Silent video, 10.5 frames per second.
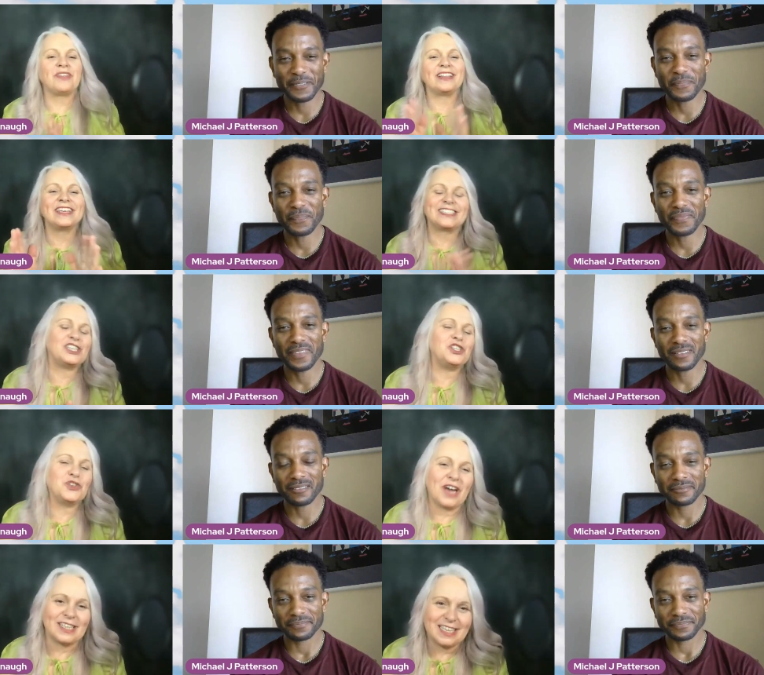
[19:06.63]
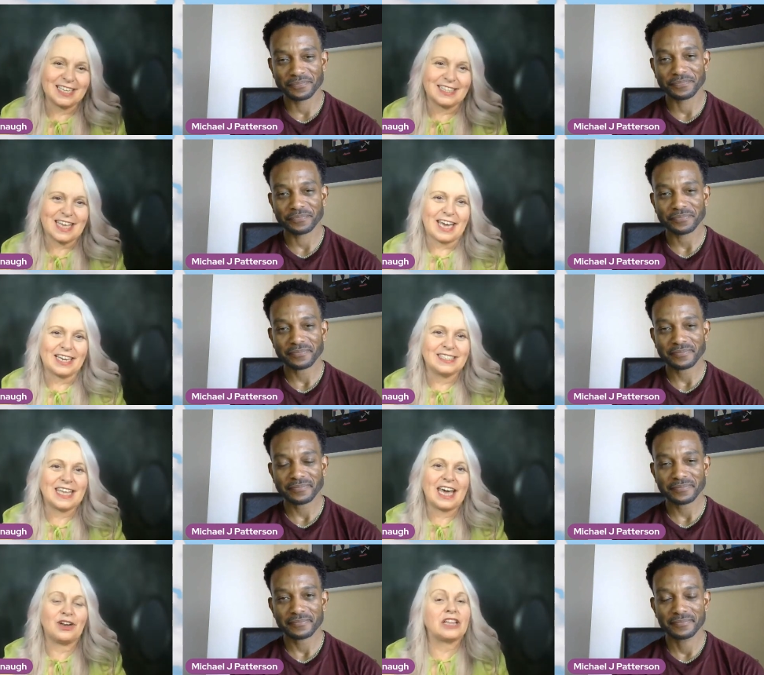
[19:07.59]
Speaker 1: listen, you guys can get that is
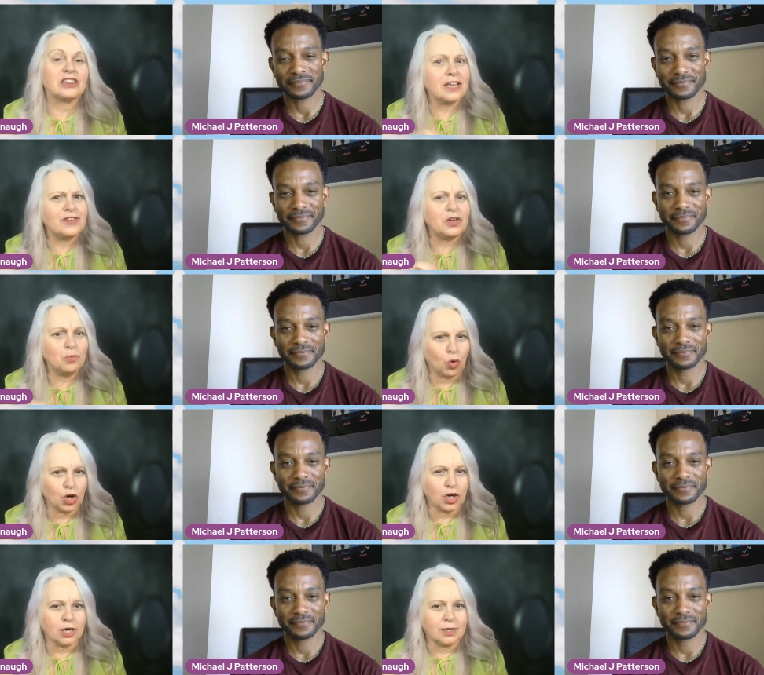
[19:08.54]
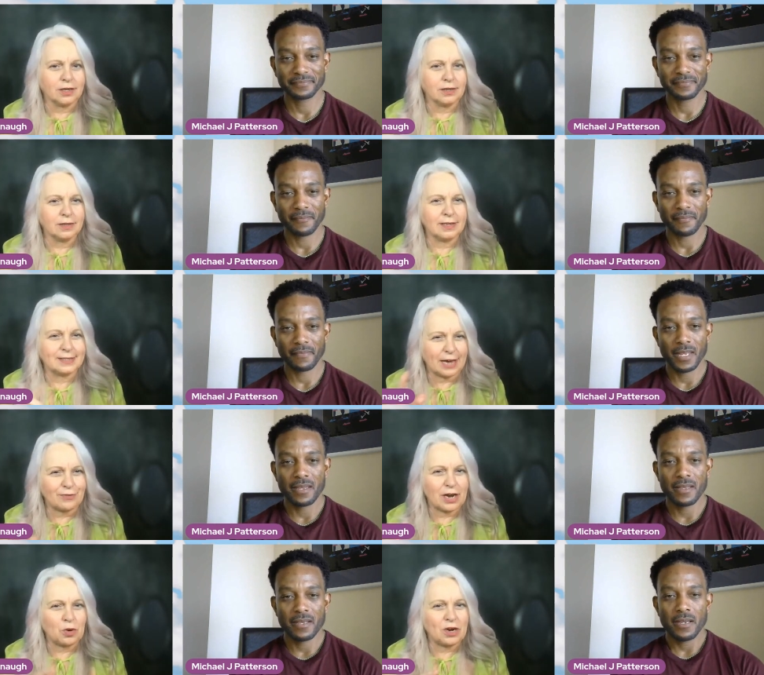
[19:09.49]
that a living word. Is that
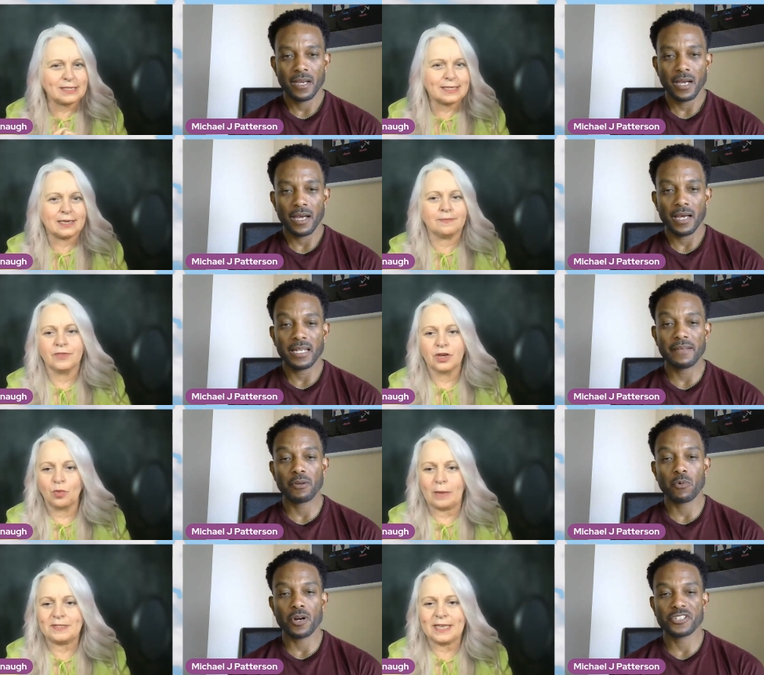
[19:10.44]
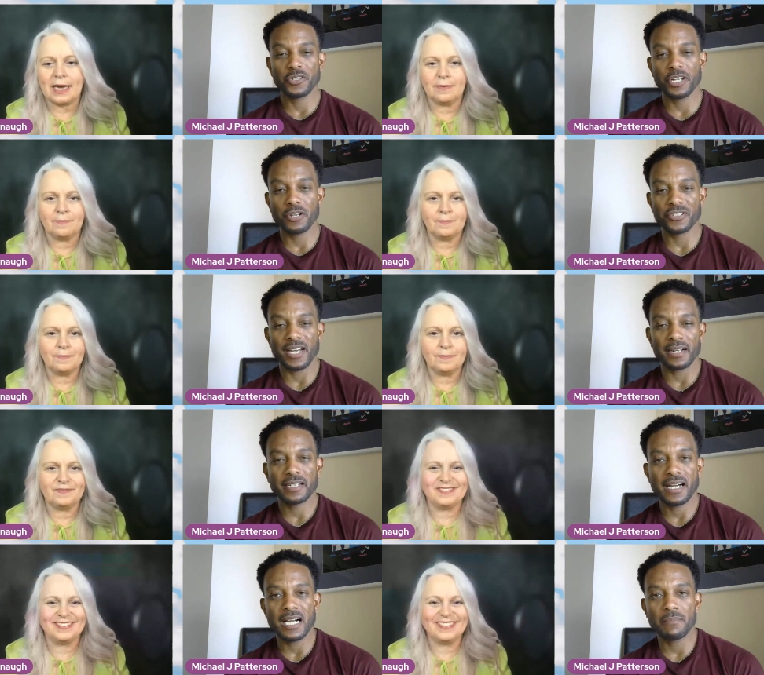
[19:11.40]
right? What is the
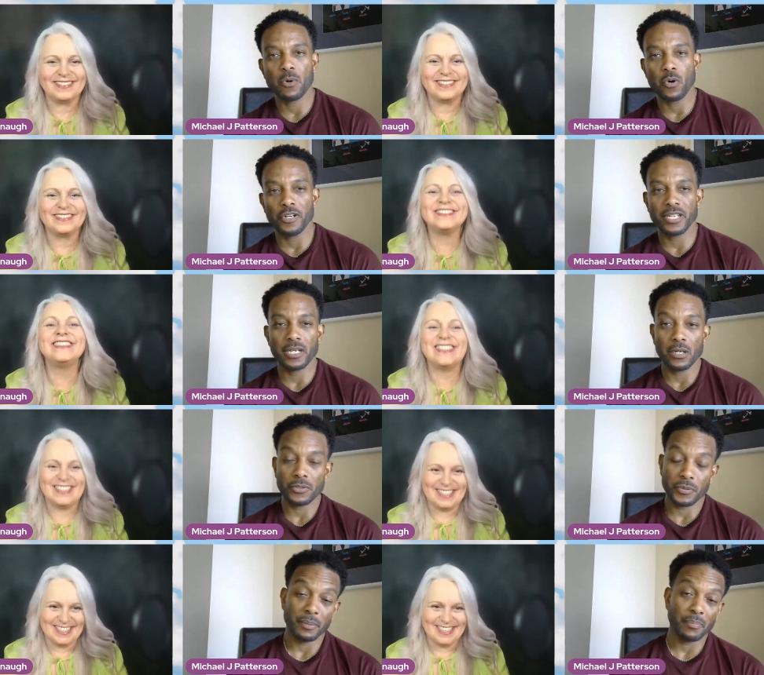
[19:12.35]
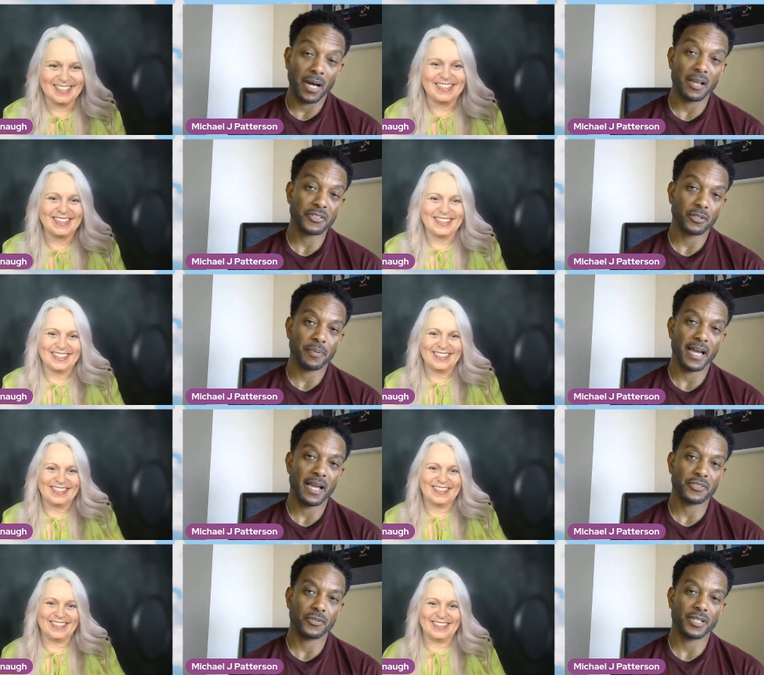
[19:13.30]
livingwordvideos.com
Speaker 2: or you can go to
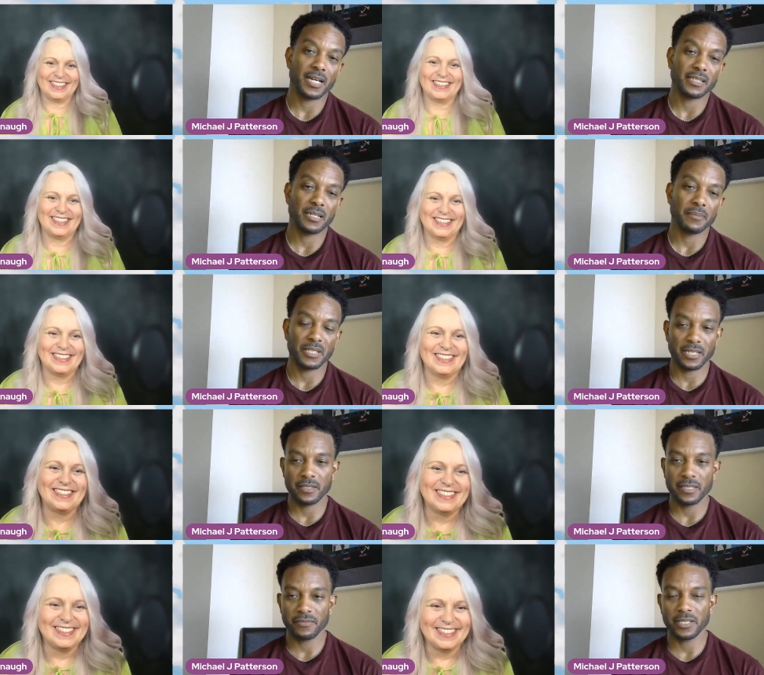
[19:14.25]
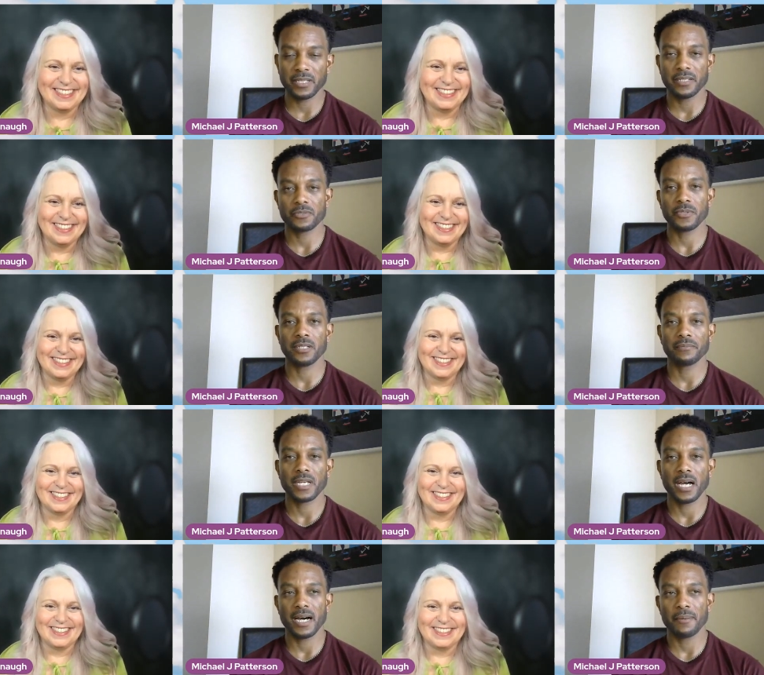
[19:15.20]
imposterpastor.com to get a DVD as well.
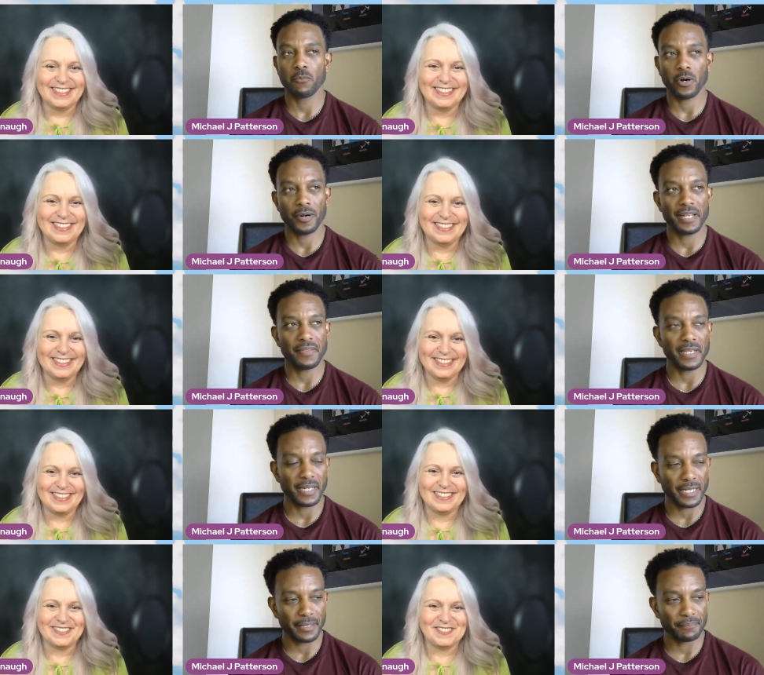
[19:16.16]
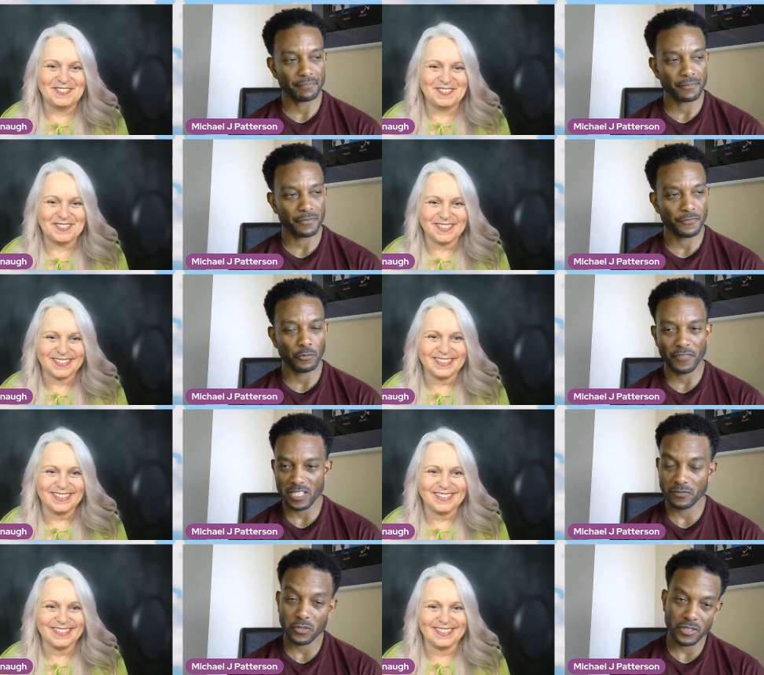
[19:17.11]
Um, we're in the um, film
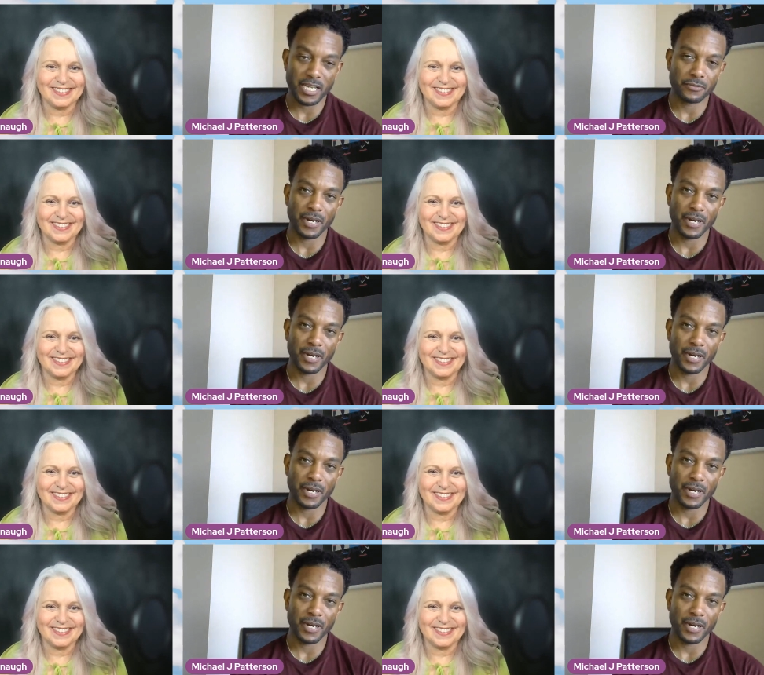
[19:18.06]
festival stage